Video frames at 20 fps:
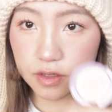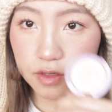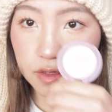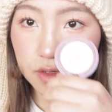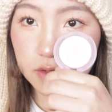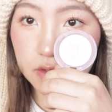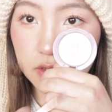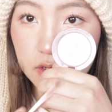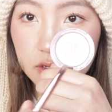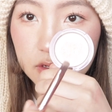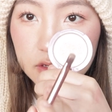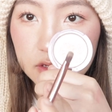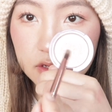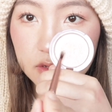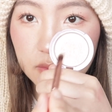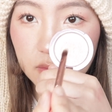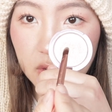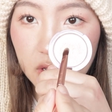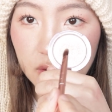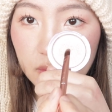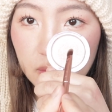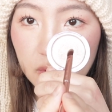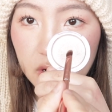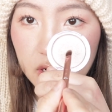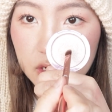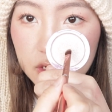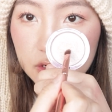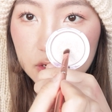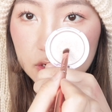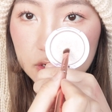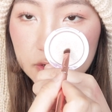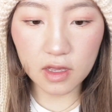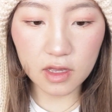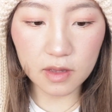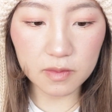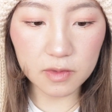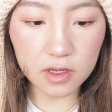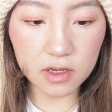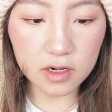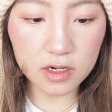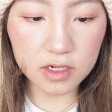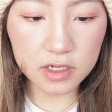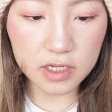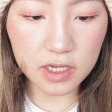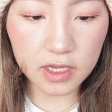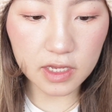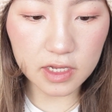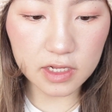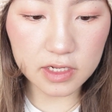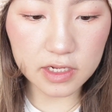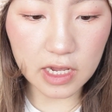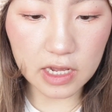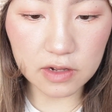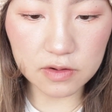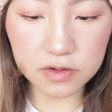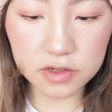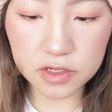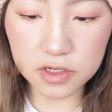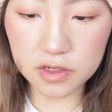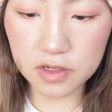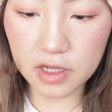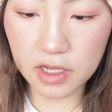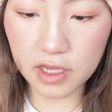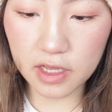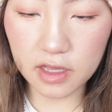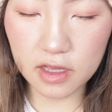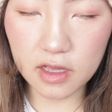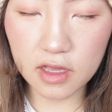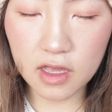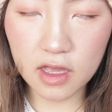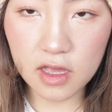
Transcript: using a small brush, I'm gonna take it down to like